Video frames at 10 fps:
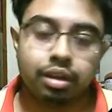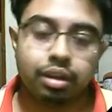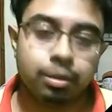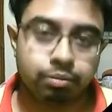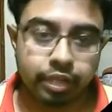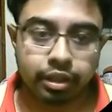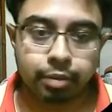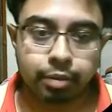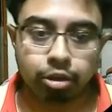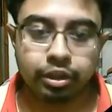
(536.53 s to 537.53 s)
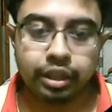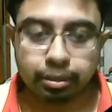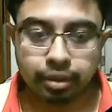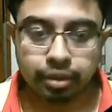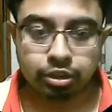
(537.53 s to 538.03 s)
increment or
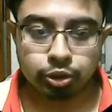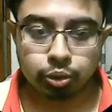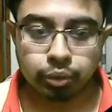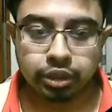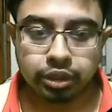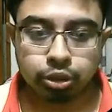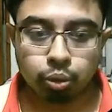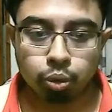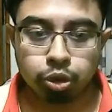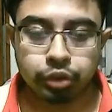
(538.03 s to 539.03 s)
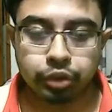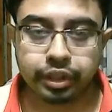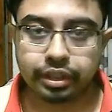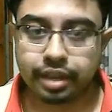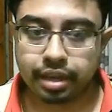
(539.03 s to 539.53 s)
decrement, so it won't need
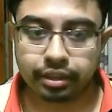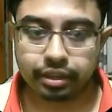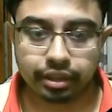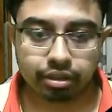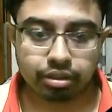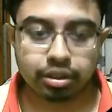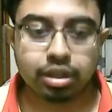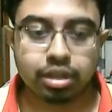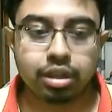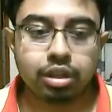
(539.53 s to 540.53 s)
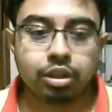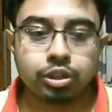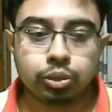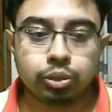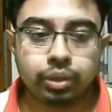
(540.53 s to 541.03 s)
that either. So
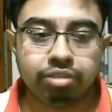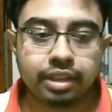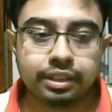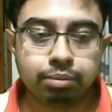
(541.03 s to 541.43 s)
if I simply